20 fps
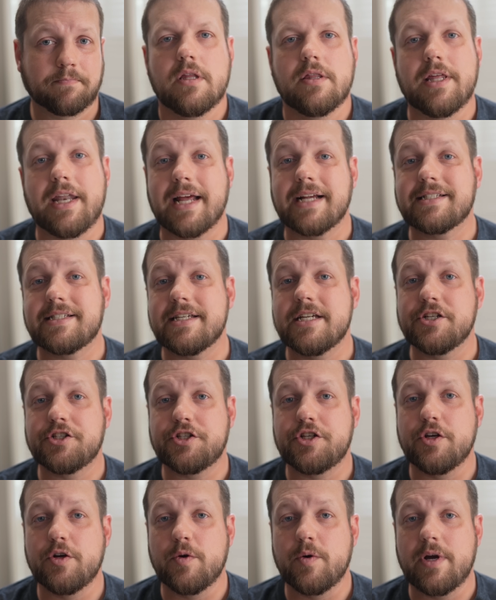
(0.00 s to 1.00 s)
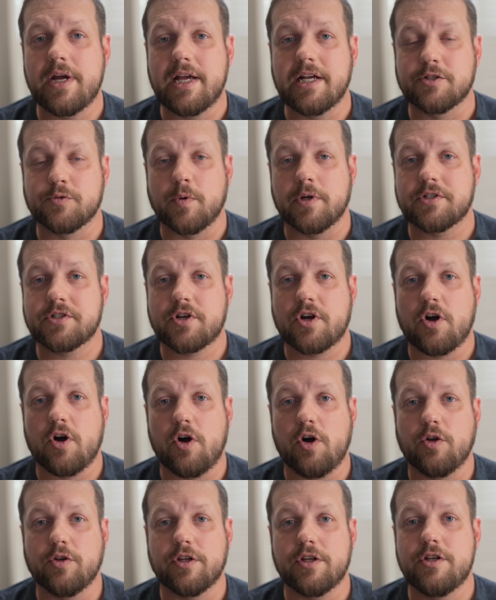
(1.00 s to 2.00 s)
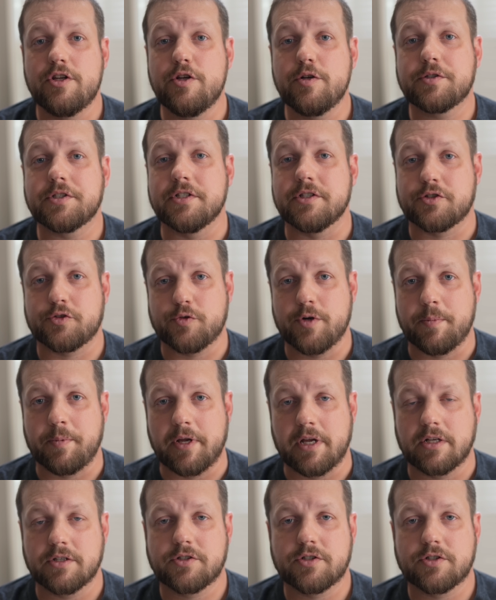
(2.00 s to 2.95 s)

The next issue is what's called nuisance tripping.